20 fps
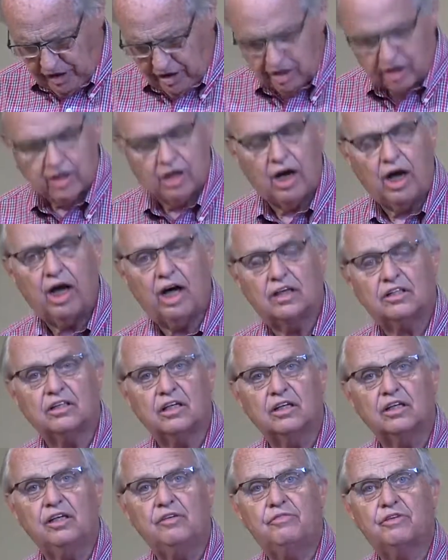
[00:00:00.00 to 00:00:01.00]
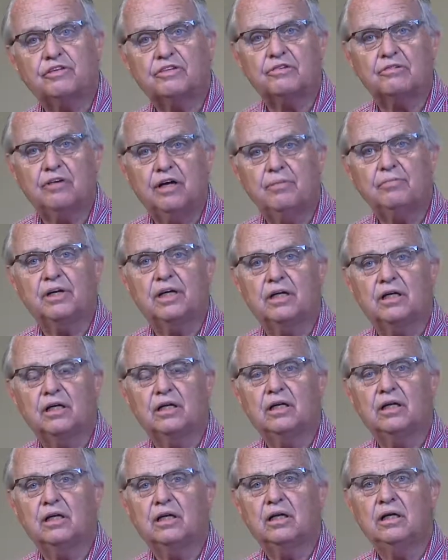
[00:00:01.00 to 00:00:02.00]
our God to leave us a remnant.
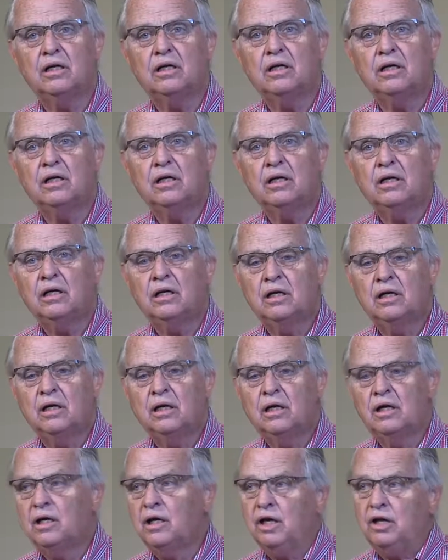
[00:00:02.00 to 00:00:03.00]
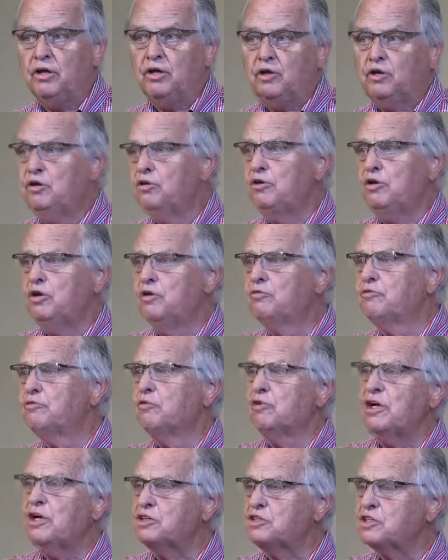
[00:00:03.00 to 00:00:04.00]
You've
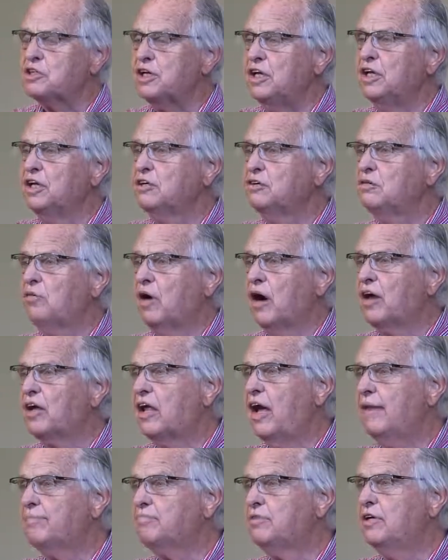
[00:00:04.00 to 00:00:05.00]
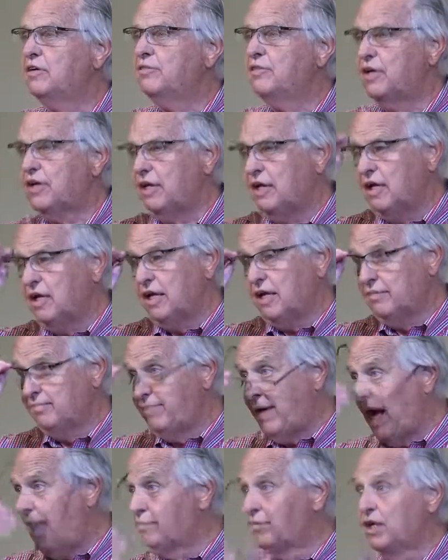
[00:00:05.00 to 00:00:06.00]
reached into our captivity in
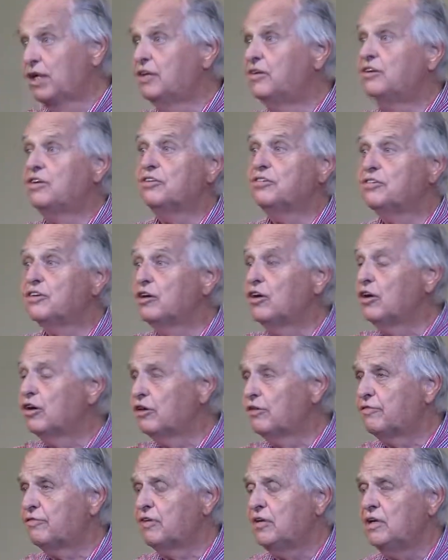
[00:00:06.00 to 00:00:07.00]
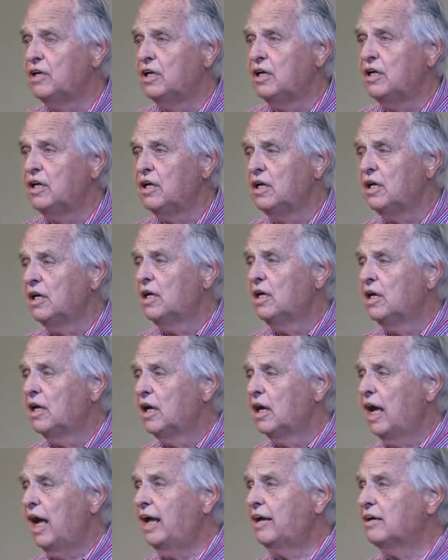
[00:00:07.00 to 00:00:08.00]
Babylon, deserved,
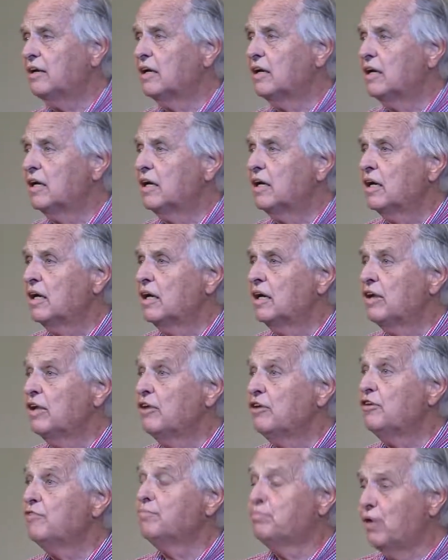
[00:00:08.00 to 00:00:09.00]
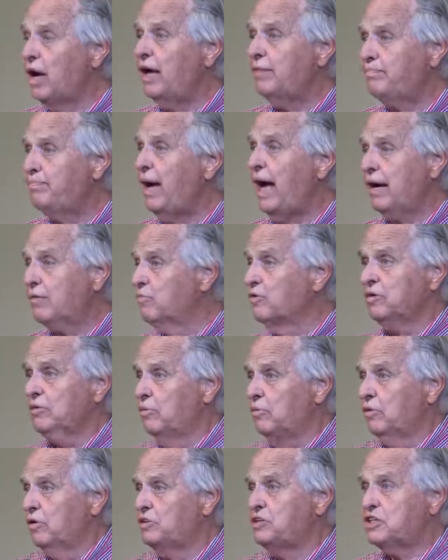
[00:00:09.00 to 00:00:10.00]
and you've brought back.
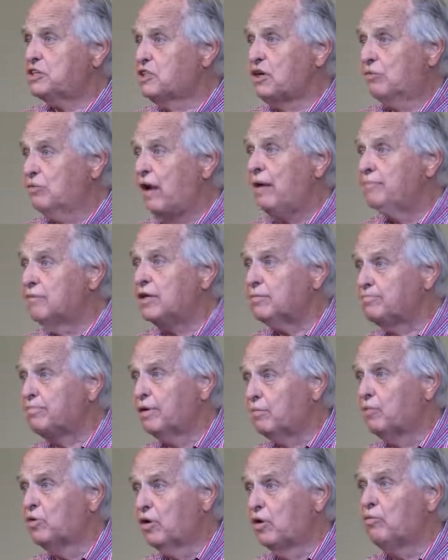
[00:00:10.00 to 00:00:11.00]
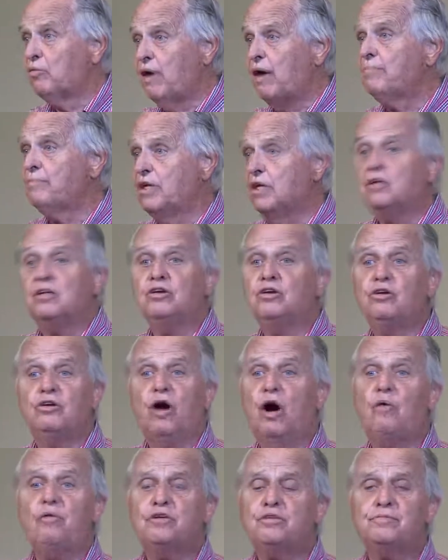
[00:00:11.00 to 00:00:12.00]
We're just a remnant, but we're a remnant. You'd
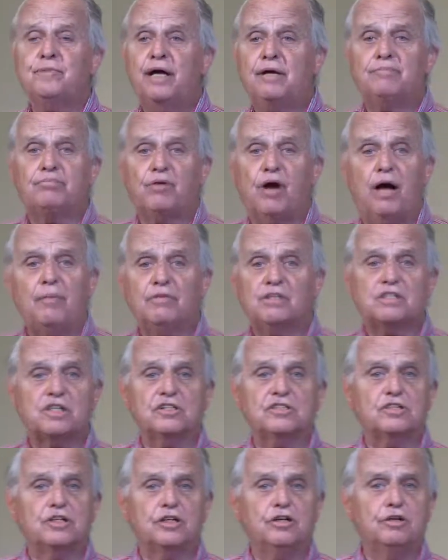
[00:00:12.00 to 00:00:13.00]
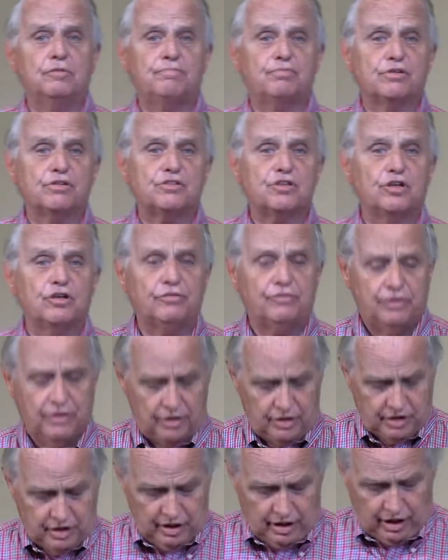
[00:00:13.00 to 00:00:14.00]
always made promises that you'd preserve
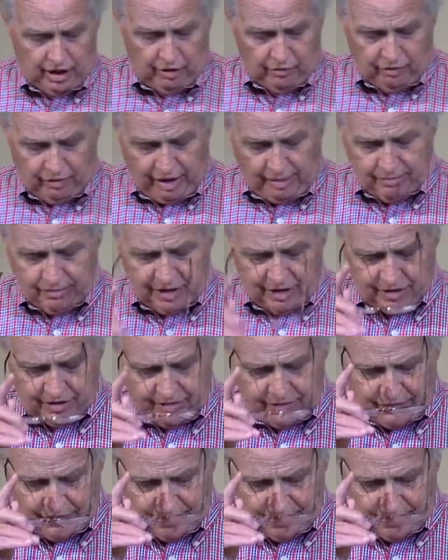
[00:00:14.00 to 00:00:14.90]
a remnant.